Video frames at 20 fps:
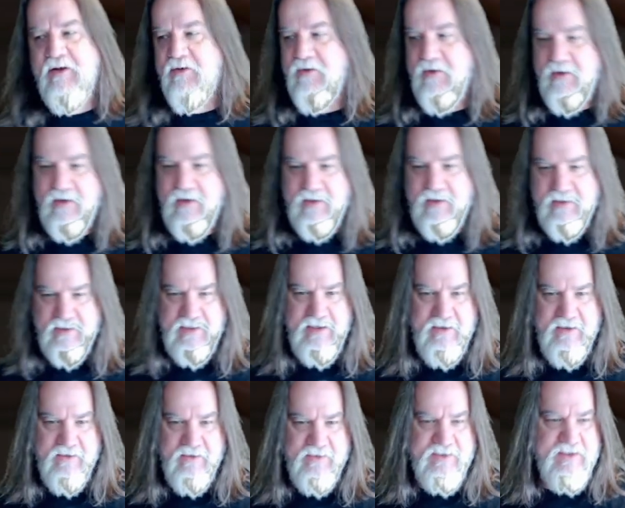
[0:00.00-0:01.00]
or,
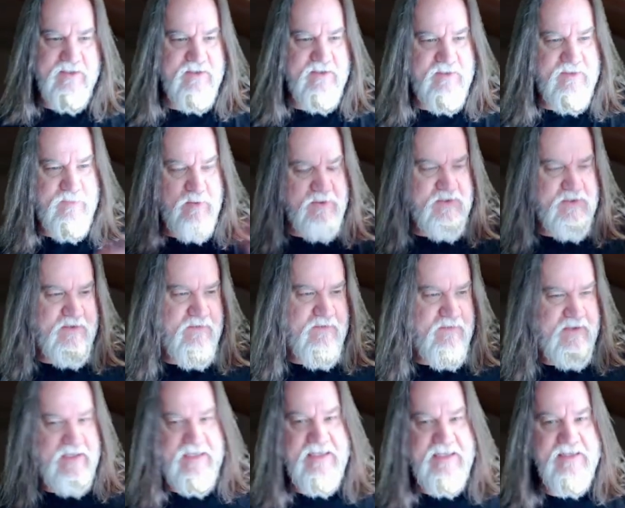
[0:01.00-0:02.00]
it's the dispersion of
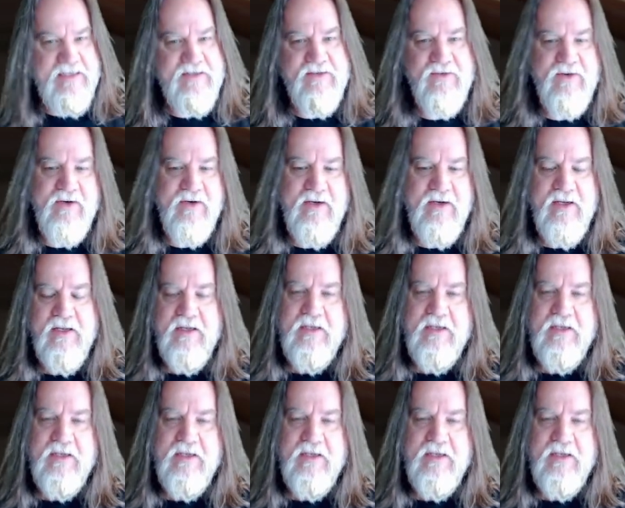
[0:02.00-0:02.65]
this, or,